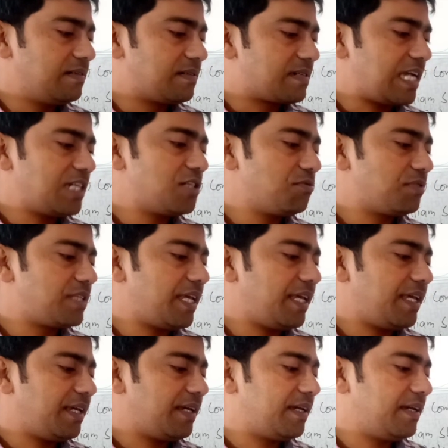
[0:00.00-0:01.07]
tries to
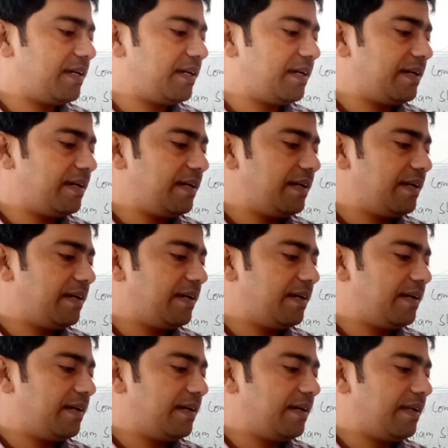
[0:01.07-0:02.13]
say
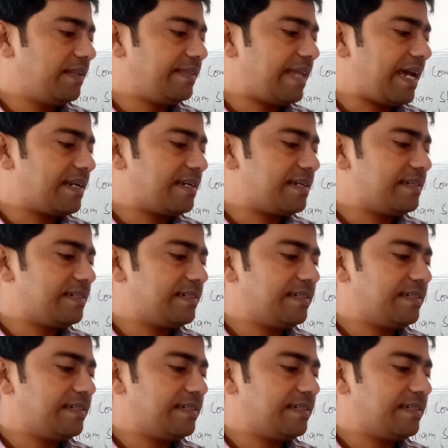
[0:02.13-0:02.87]
that